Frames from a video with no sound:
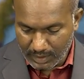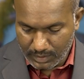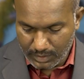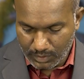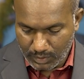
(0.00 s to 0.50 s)

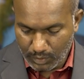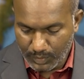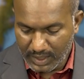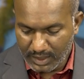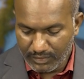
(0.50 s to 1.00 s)
So 2
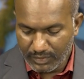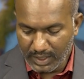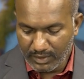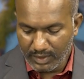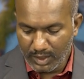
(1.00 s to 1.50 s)
pi f
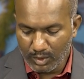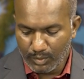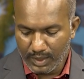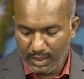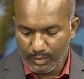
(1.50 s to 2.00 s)
n1 into
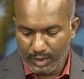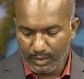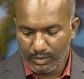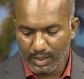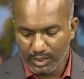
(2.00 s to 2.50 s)
pi m
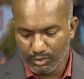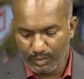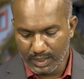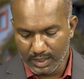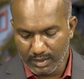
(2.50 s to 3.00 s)
into cos
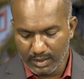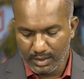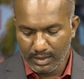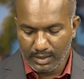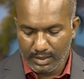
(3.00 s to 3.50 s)
omega t.
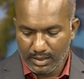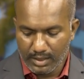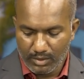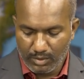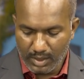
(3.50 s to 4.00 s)

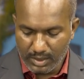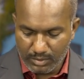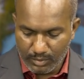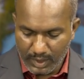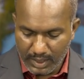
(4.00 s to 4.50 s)
Now cos
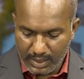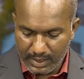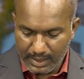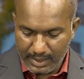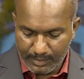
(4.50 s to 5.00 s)
omega
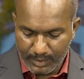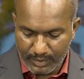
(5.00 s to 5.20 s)
t can